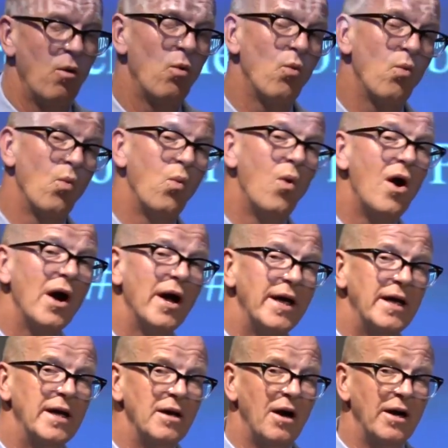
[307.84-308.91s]

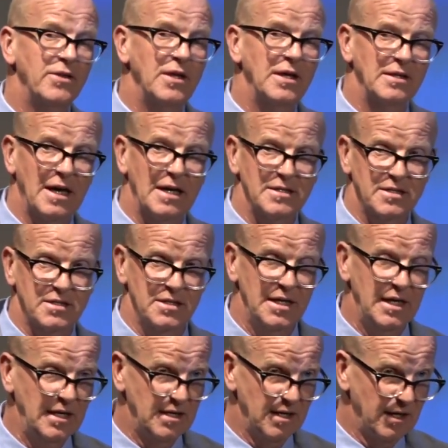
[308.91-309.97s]
why I think that's
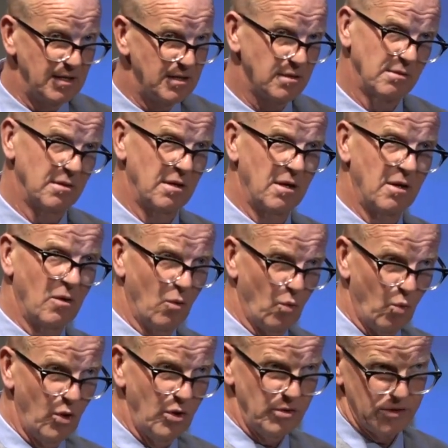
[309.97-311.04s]
needed,
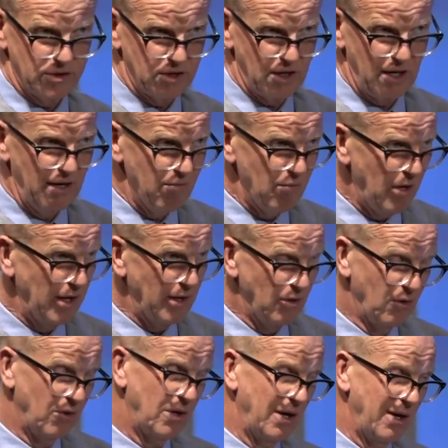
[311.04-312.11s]
what it might
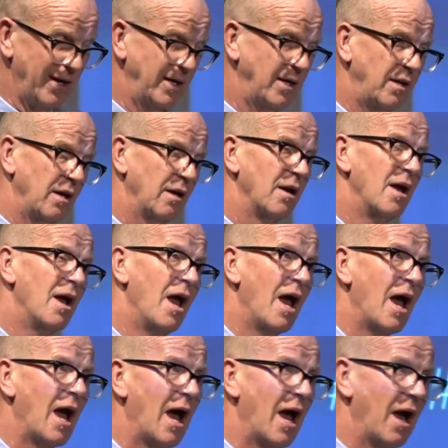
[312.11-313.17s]
look like,
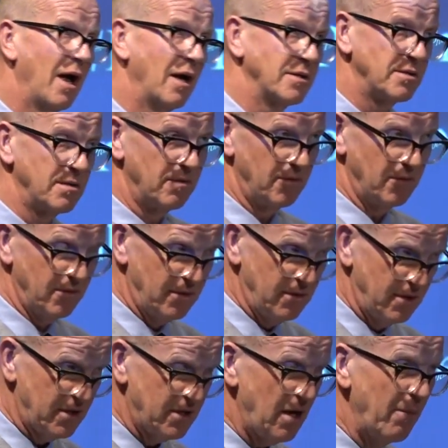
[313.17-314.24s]

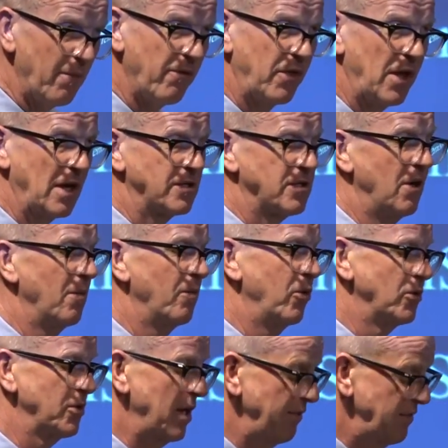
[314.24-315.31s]
some of the
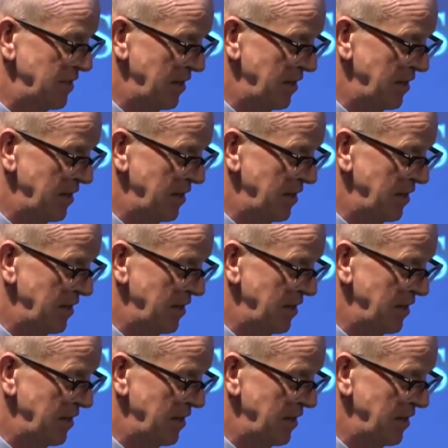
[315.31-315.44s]
examples I've